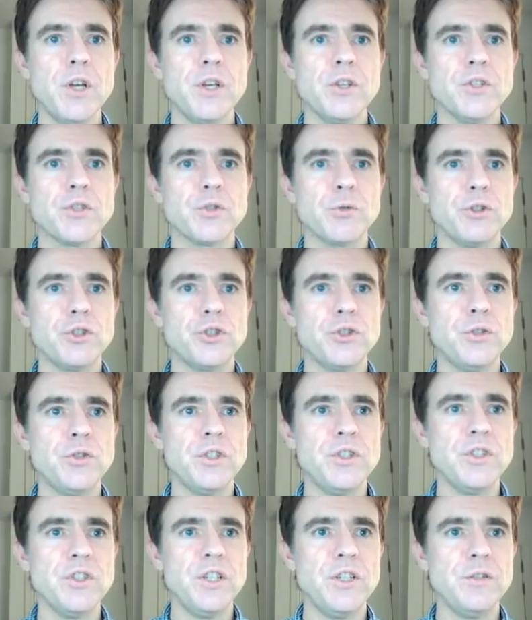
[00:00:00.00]
So I should
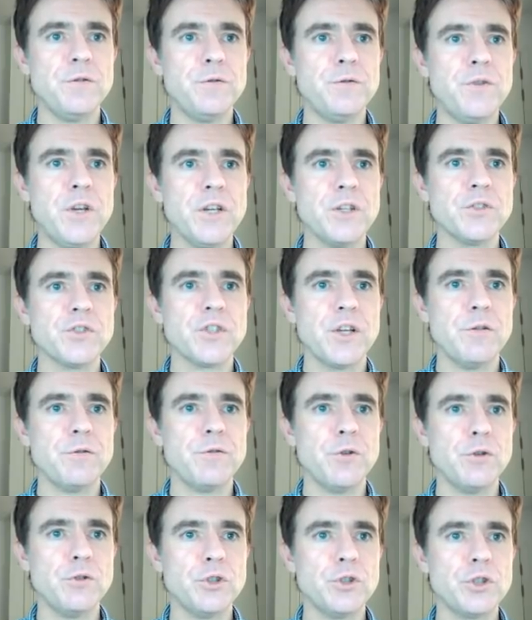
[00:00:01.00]
indeed fix that
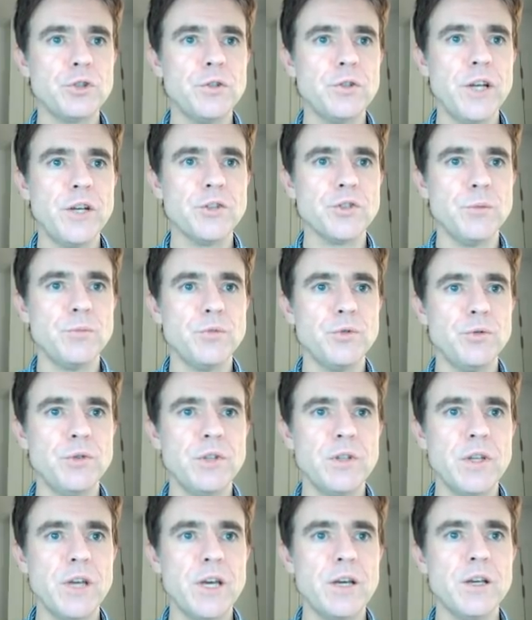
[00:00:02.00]
function as I'm
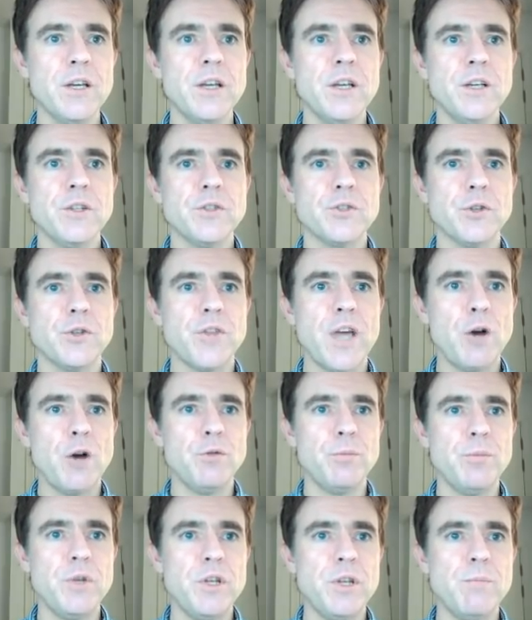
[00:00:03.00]
doing there. So that
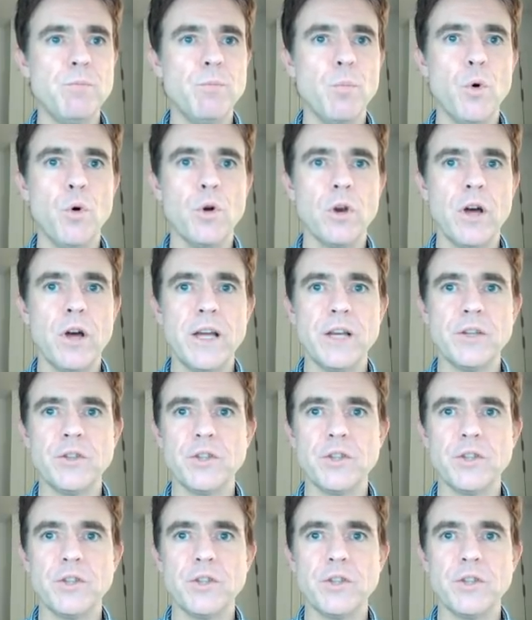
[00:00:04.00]
would be more like